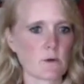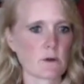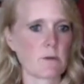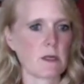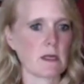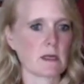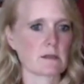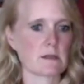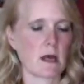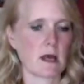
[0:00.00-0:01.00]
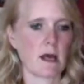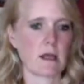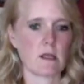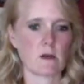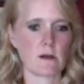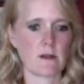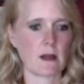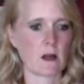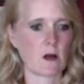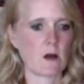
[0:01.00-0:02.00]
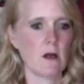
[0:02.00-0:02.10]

orthopedics here and there.